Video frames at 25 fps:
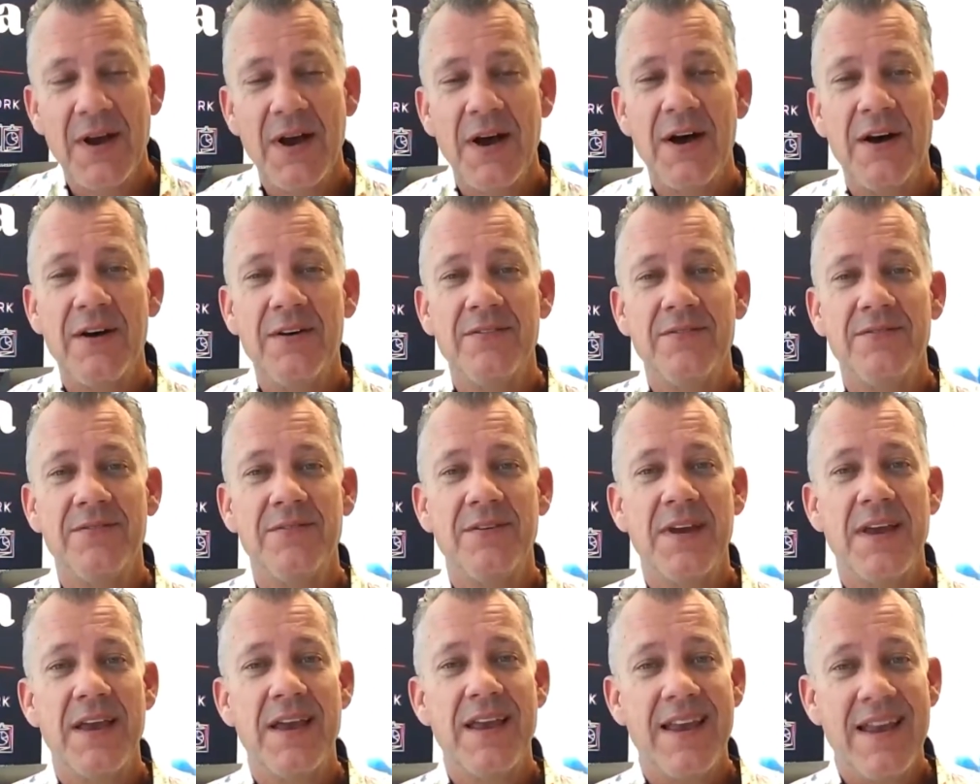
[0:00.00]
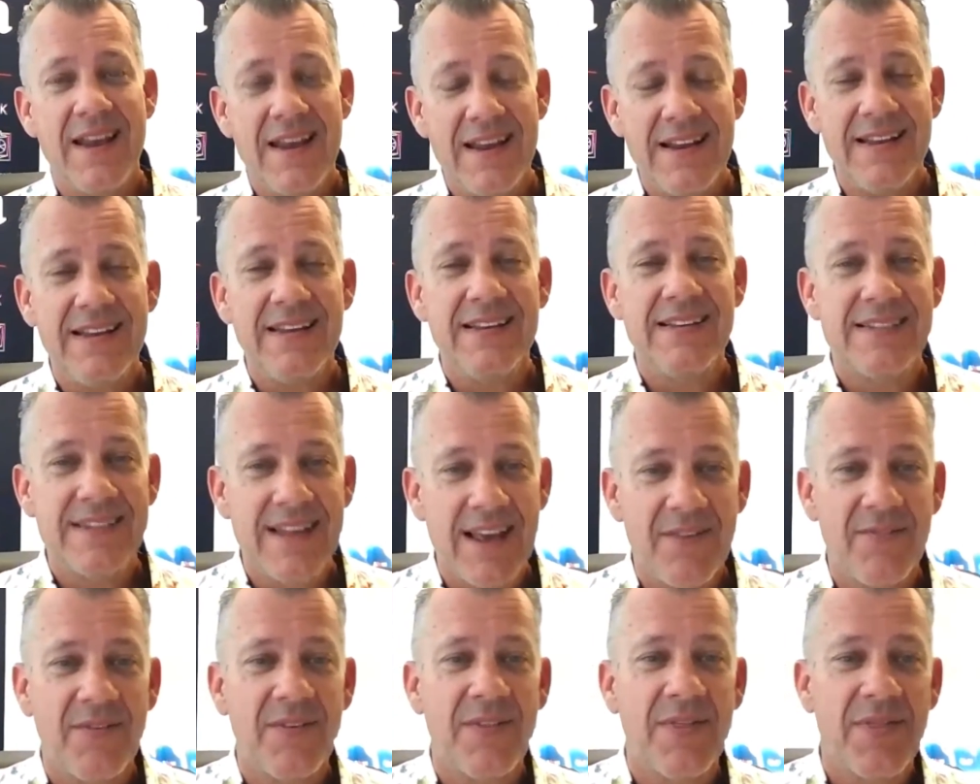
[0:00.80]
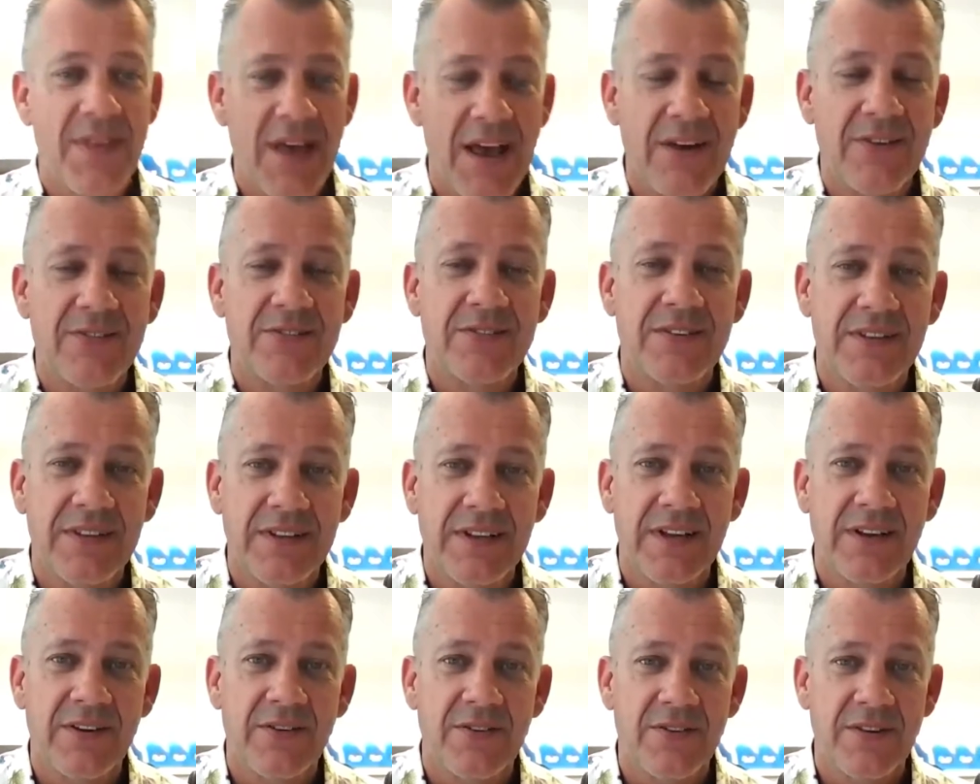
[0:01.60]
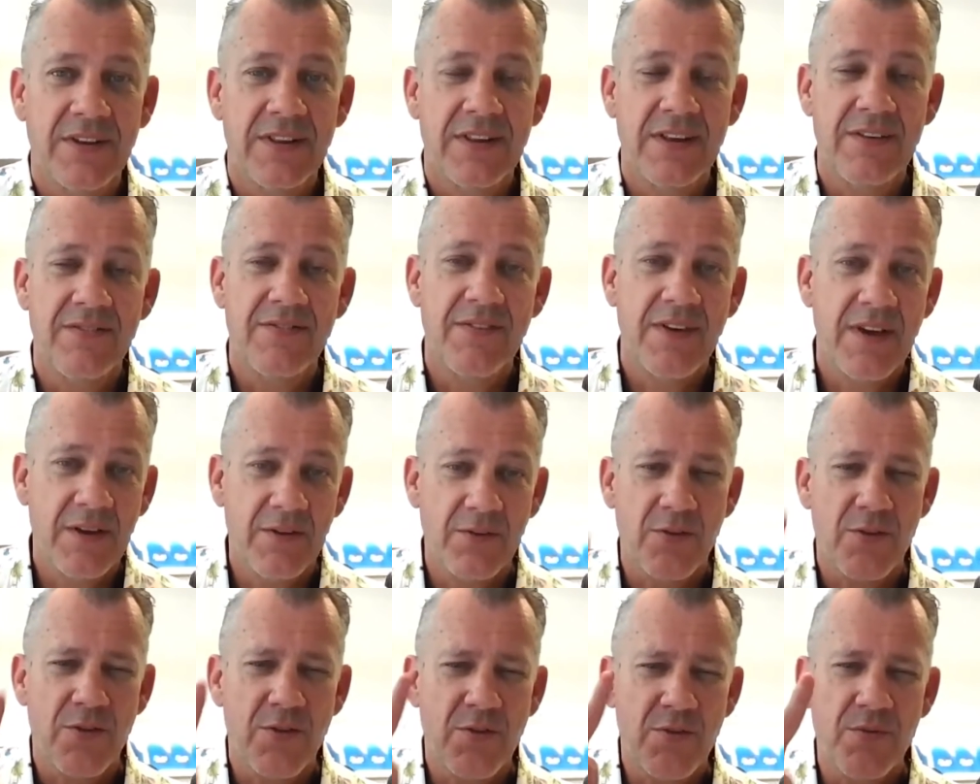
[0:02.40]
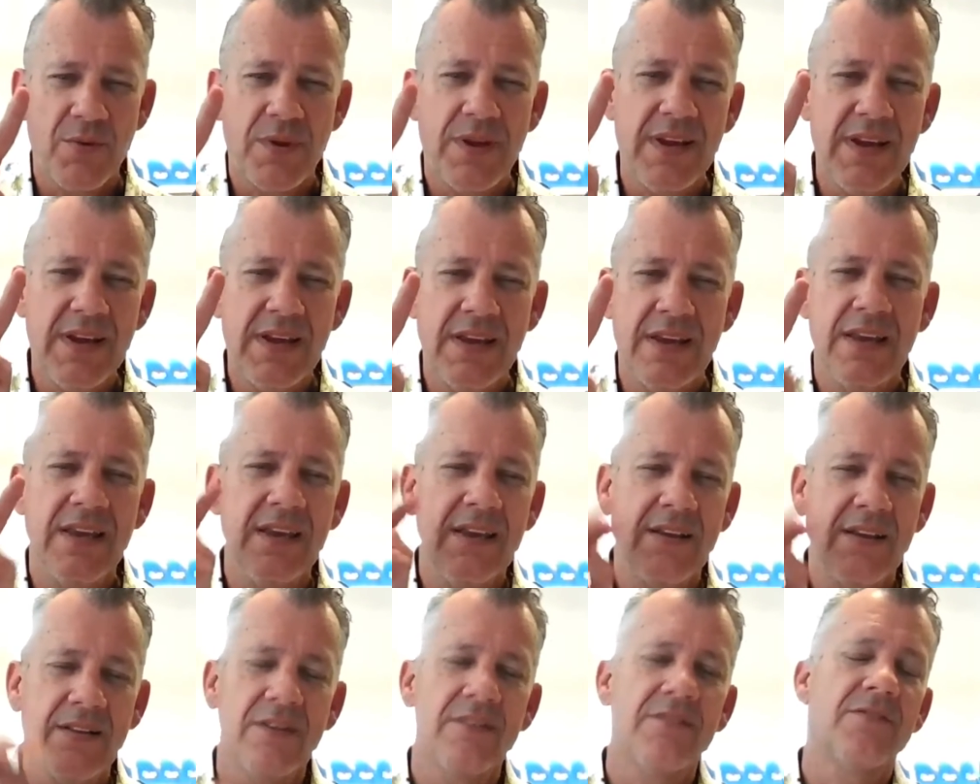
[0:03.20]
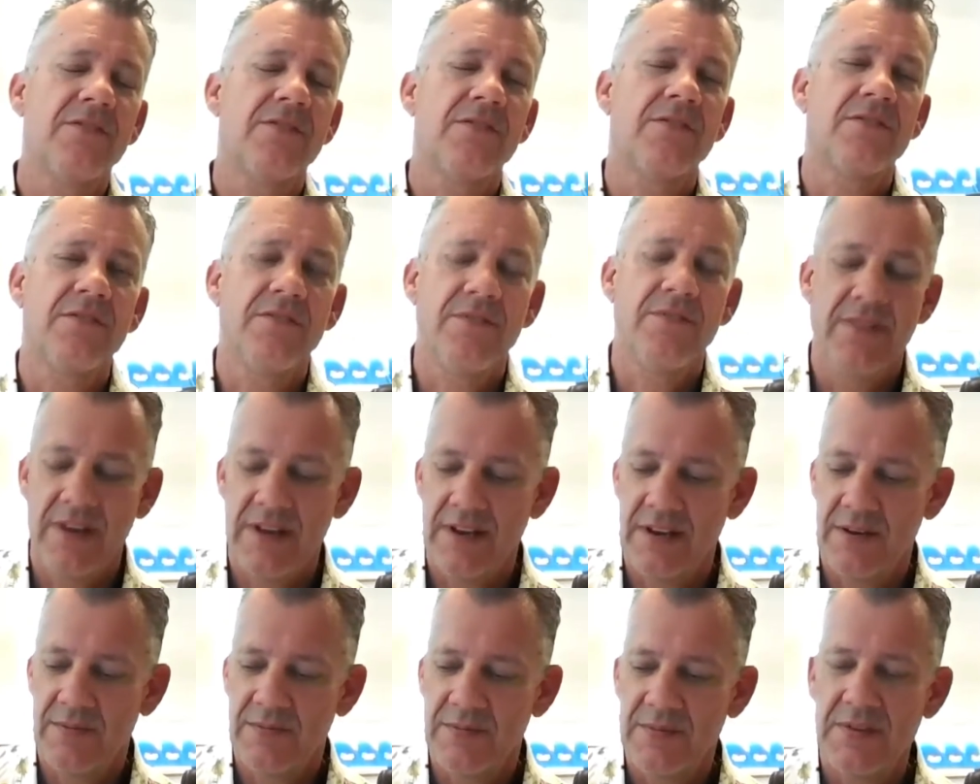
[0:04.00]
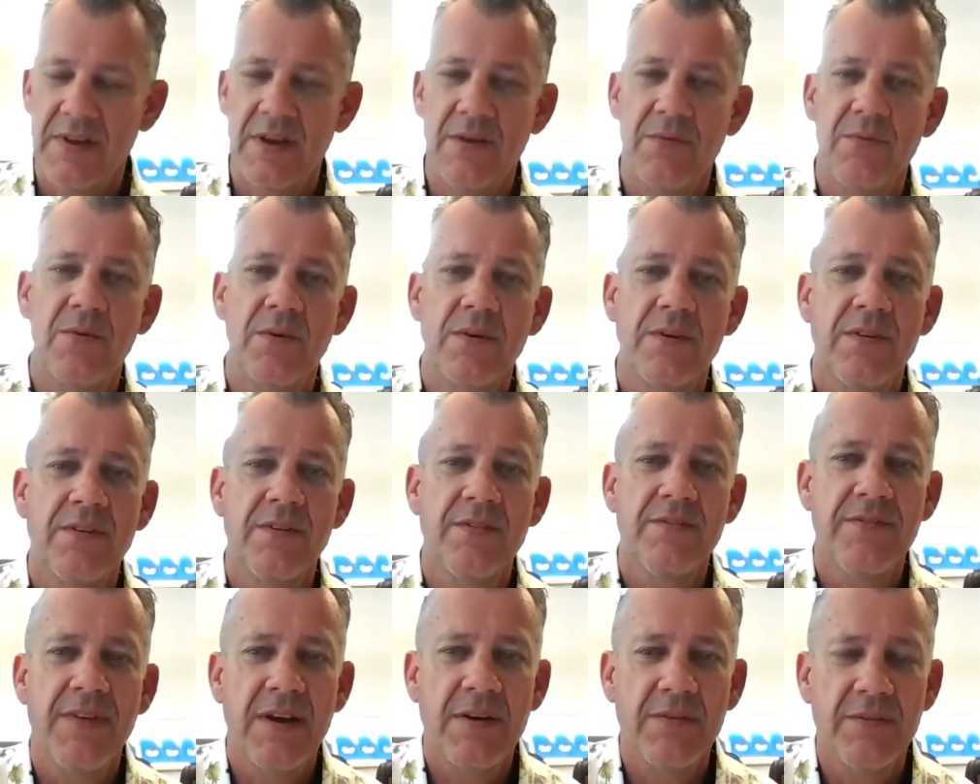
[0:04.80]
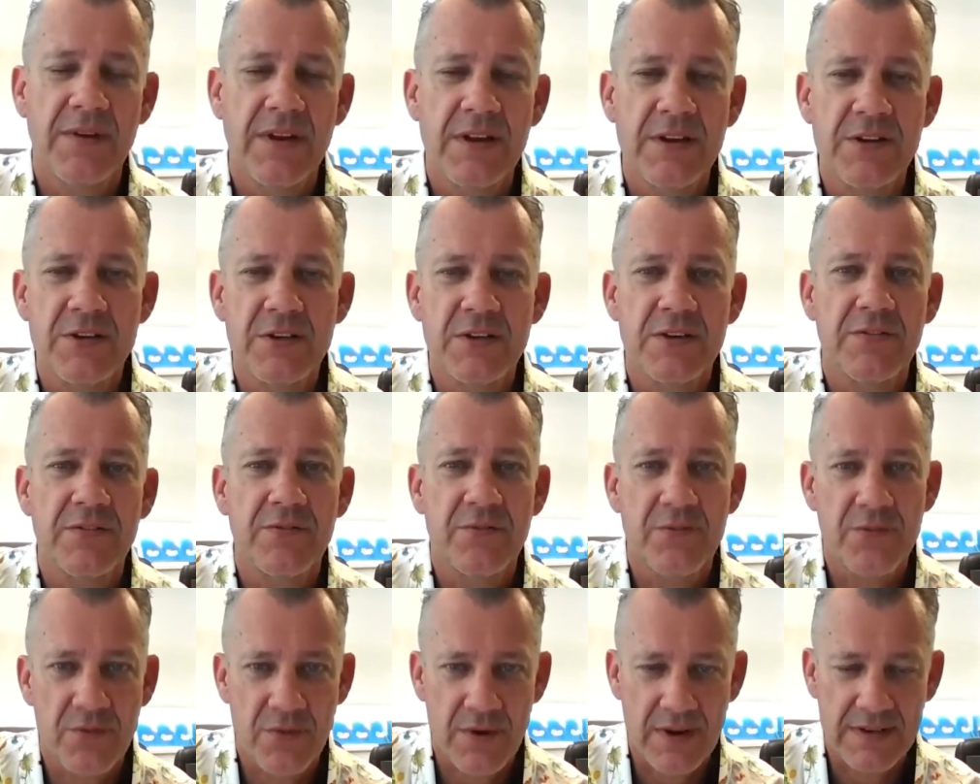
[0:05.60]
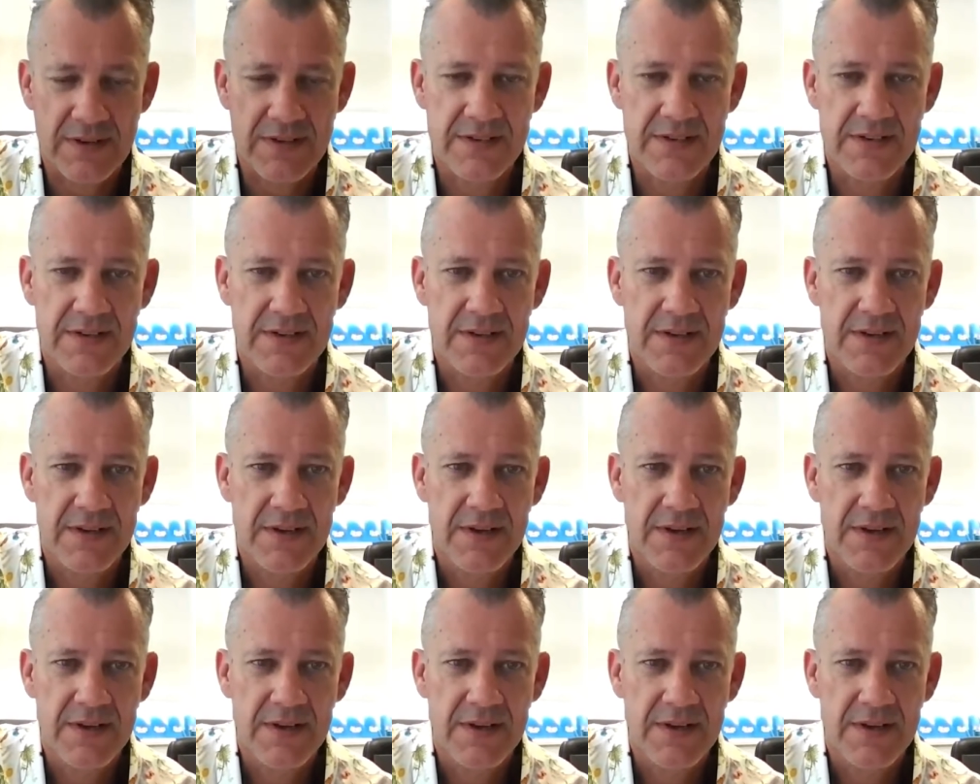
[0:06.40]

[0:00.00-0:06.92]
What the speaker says: of 87,000 leaders, and they found 3 key clusters of items that were the foundation of trust.